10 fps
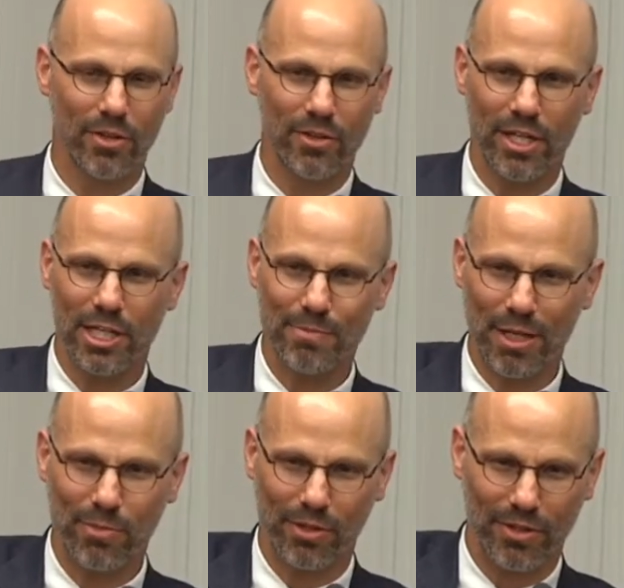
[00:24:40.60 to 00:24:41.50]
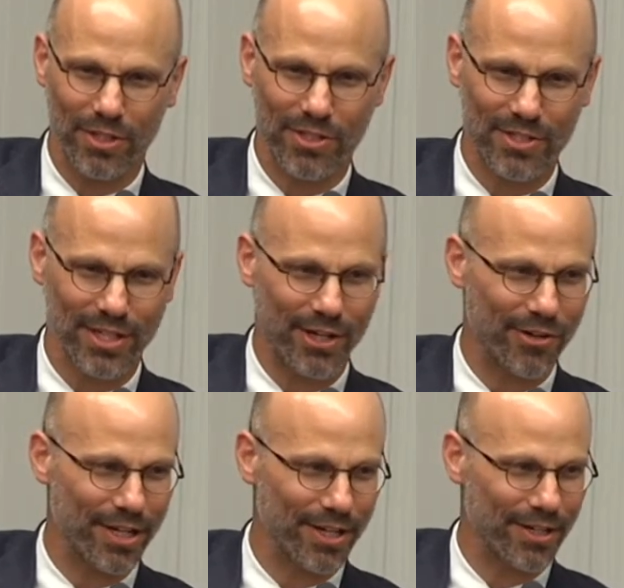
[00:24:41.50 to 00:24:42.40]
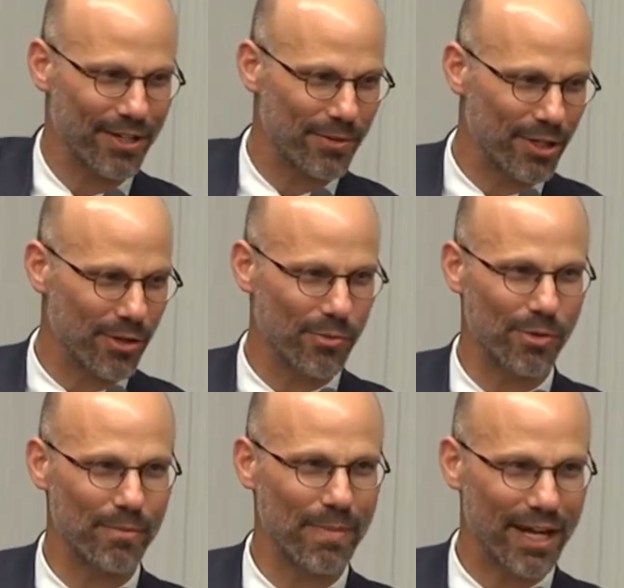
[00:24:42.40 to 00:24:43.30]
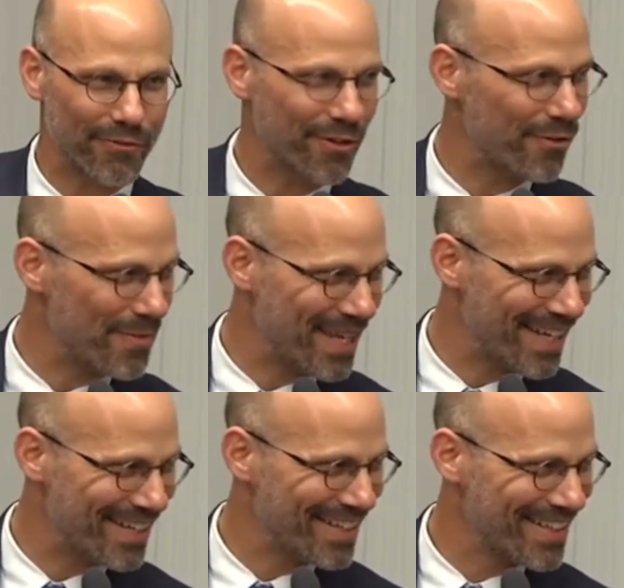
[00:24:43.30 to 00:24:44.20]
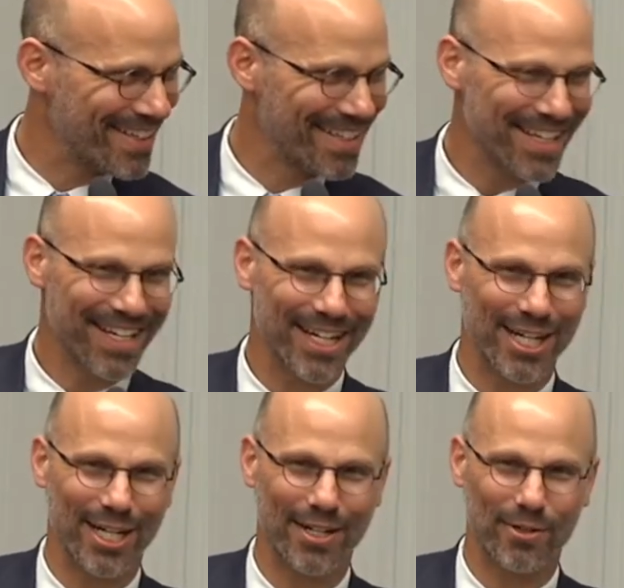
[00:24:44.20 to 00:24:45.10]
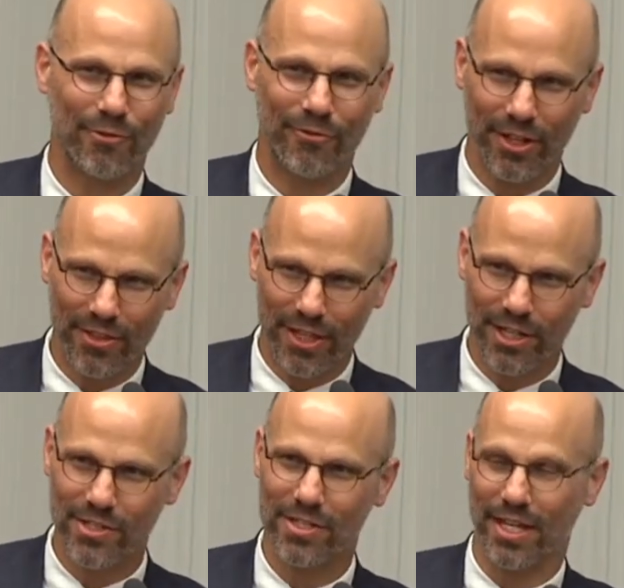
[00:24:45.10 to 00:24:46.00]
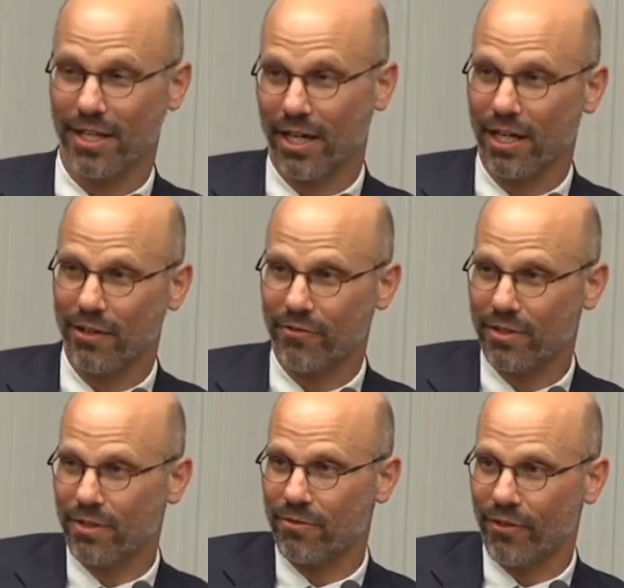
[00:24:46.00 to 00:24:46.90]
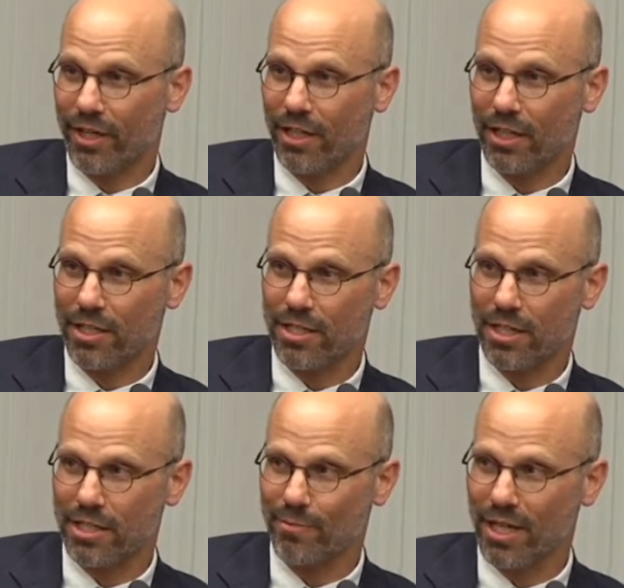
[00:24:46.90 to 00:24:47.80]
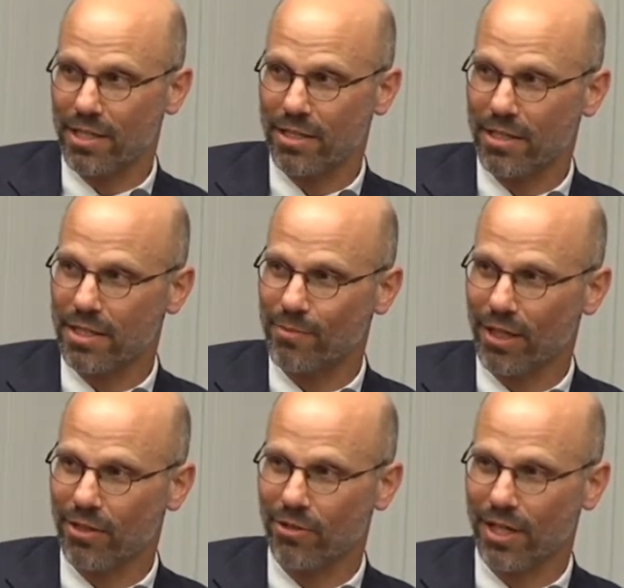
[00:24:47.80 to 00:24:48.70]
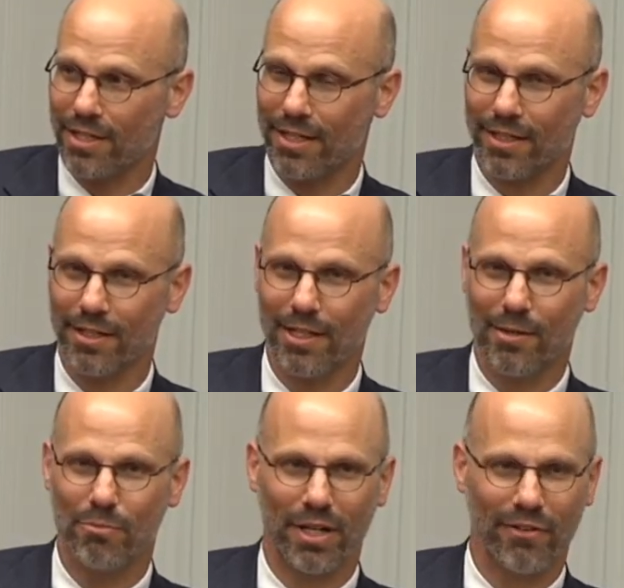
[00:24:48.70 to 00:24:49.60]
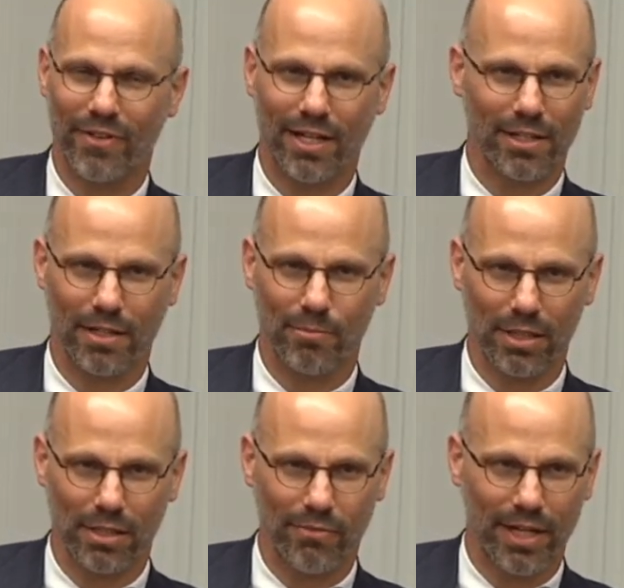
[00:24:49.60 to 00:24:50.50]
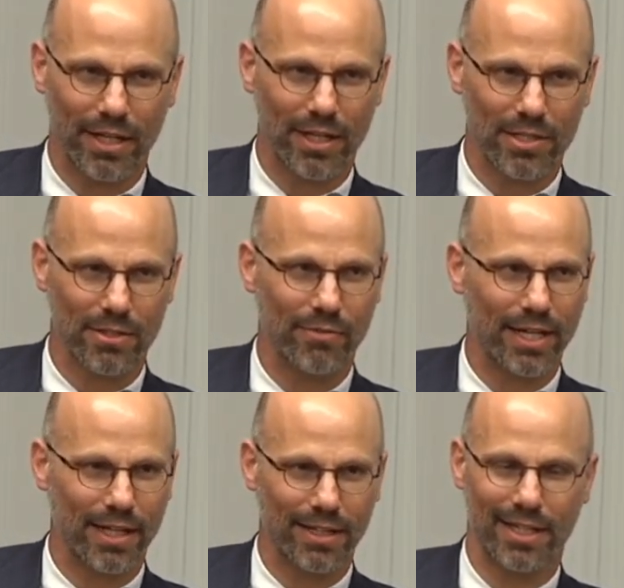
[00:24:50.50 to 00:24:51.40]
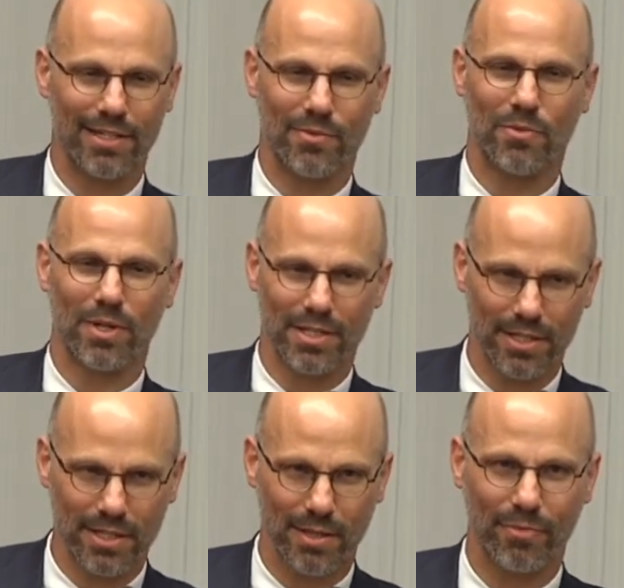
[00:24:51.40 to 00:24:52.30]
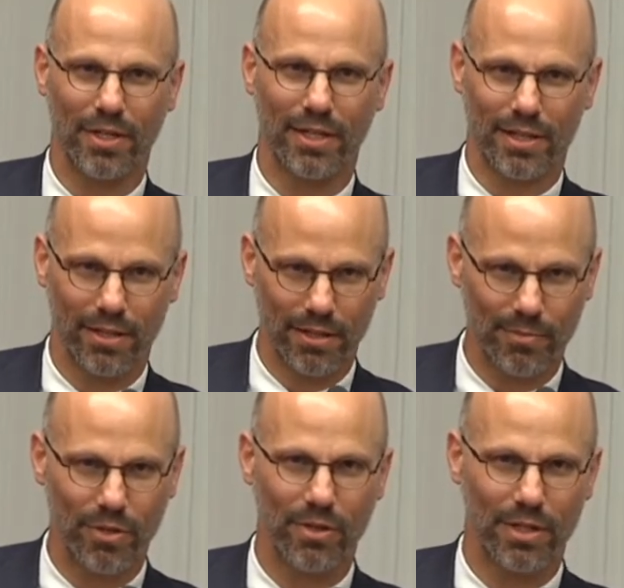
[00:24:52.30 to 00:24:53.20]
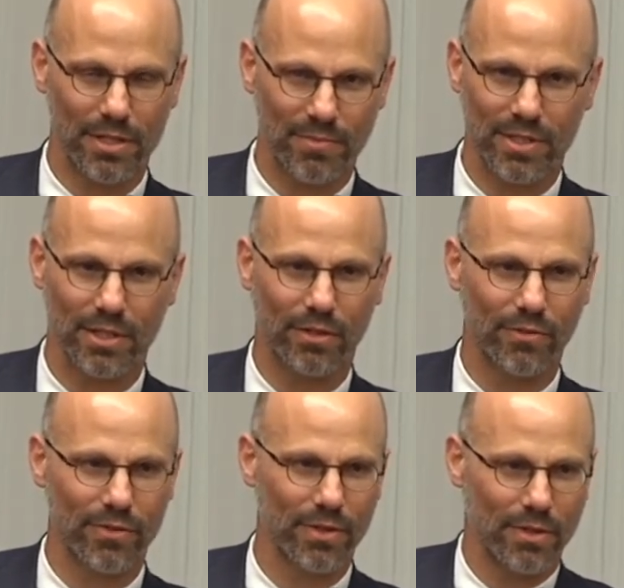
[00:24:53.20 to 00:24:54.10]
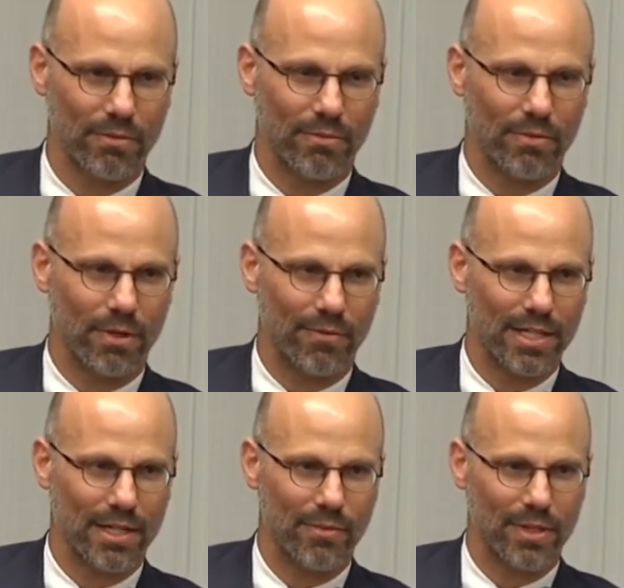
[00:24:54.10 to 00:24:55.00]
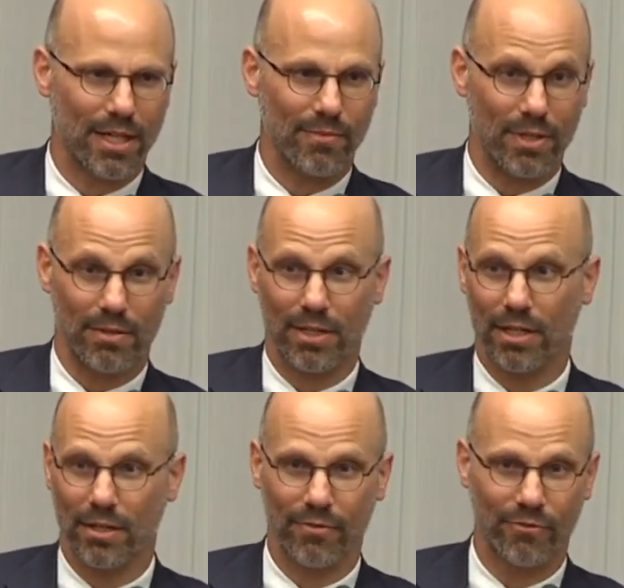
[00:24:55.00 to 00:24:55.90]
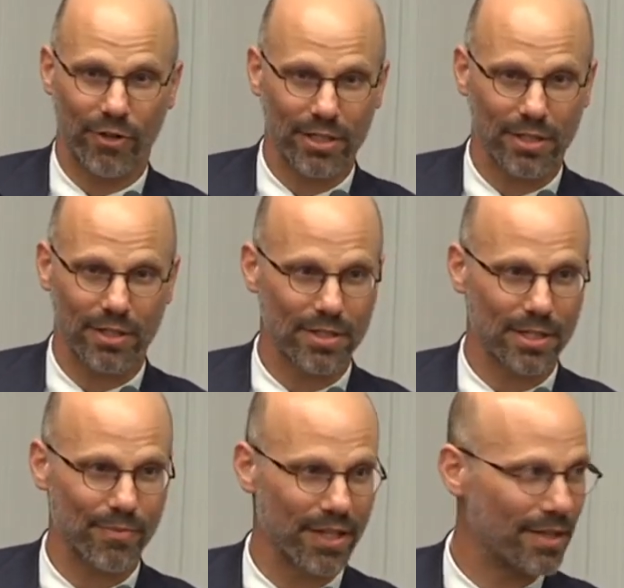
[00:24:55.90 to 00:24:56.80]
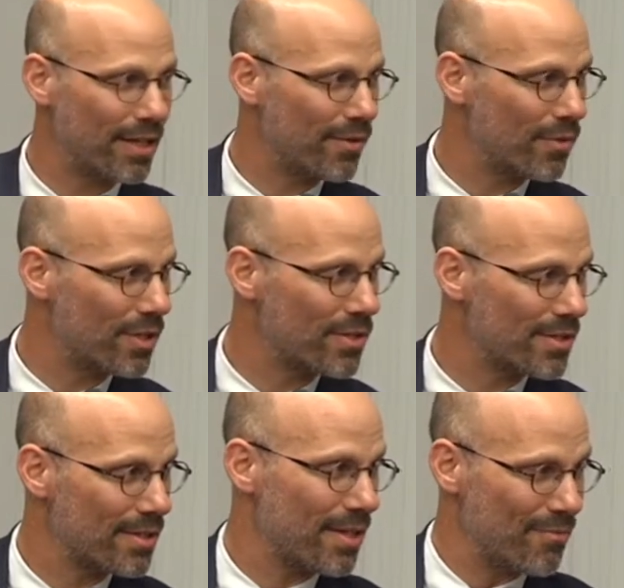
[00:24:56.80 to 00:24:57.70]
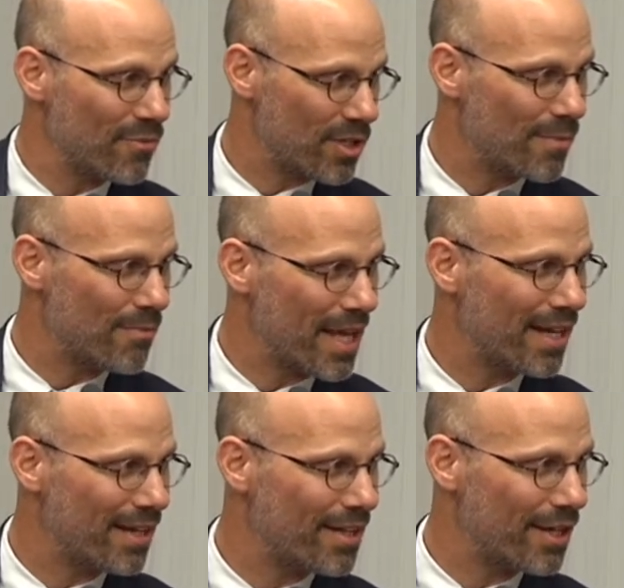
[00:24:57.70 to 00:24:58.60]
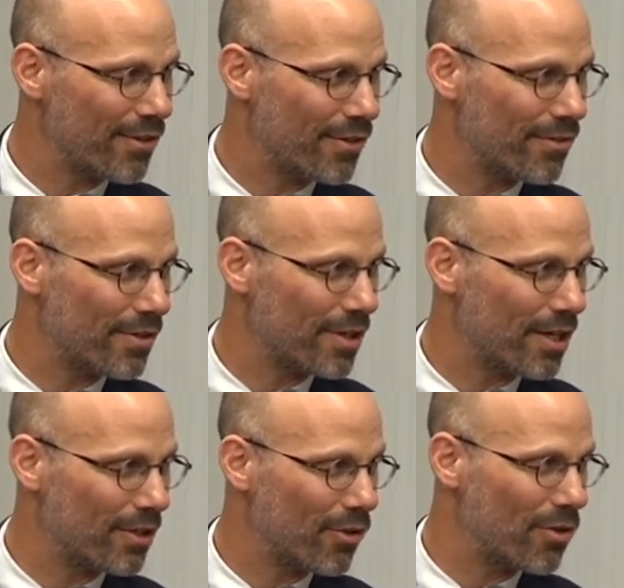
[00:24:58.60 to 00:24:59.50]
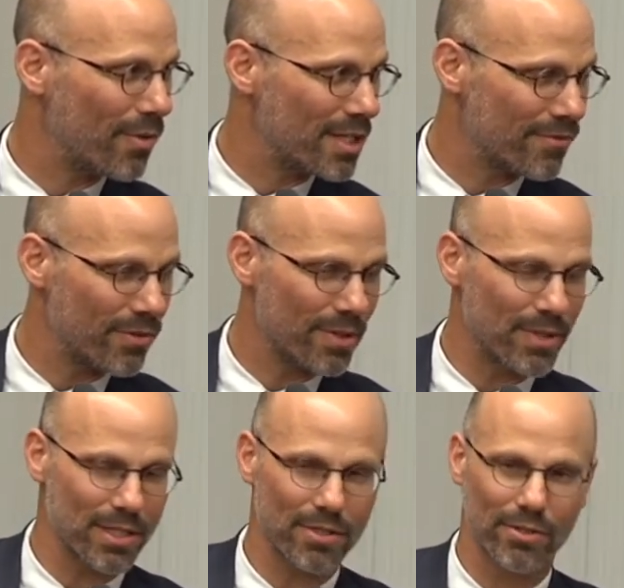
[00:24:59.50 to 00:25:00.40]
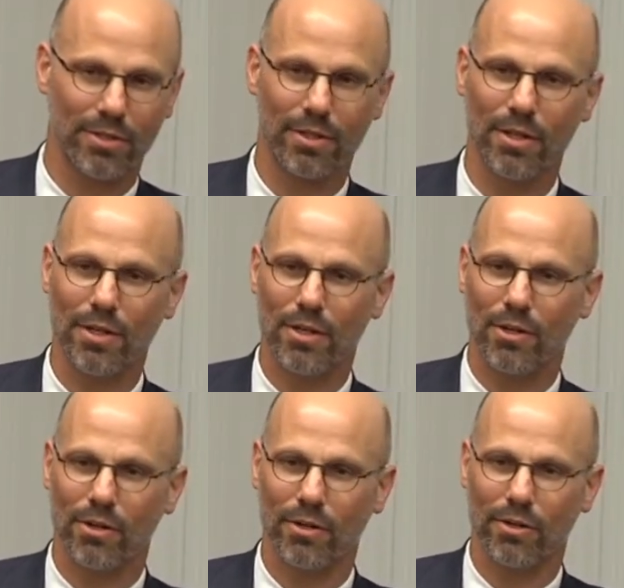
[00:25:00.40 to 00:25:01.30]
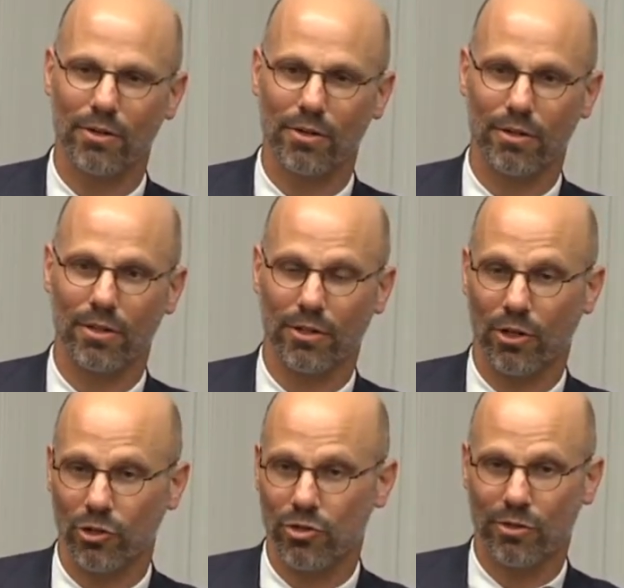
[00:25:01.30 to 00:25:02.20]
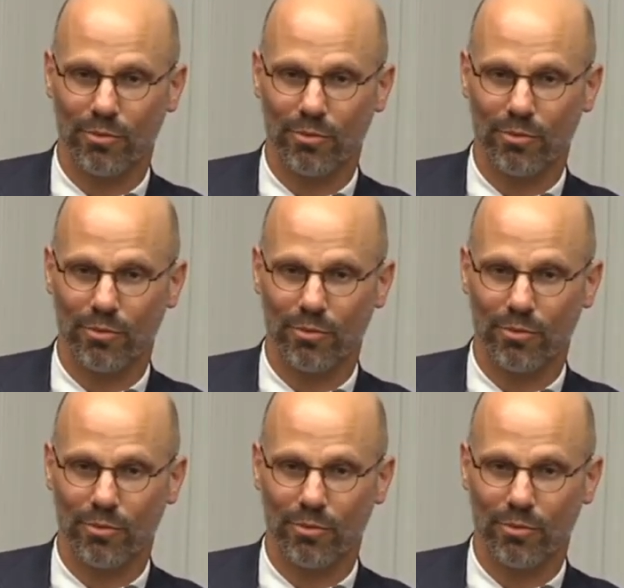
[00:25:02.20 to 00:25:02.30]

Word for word: These people in this area you know would benefit from that. Uh, fund this, and the IF funded it because in some cases because it seemed like a good idea, but in fact it completely ran against the reality because it wasn't something that the communities themselves, you know, resident with them. It confronted something that was Im embedded in their own uh, local ways of doing business or. Or, or, or, culture or